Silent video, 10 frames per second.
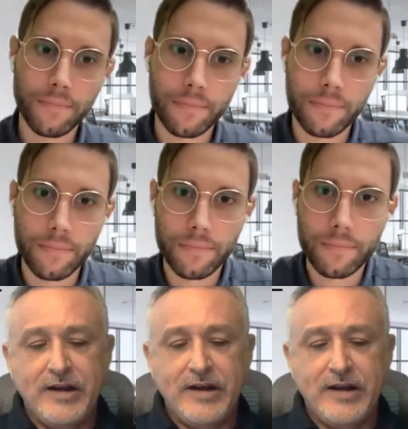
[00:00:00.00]
Right,
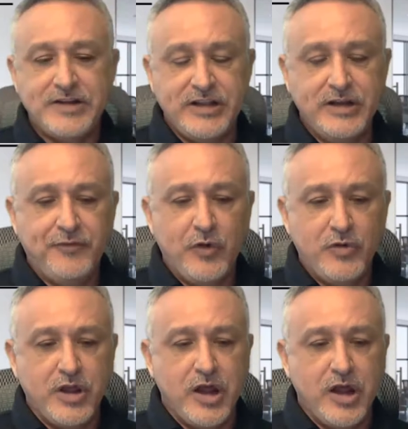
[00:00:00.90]
at
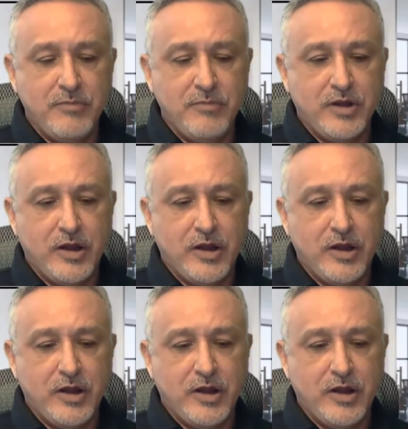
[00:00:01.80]
InfoComm,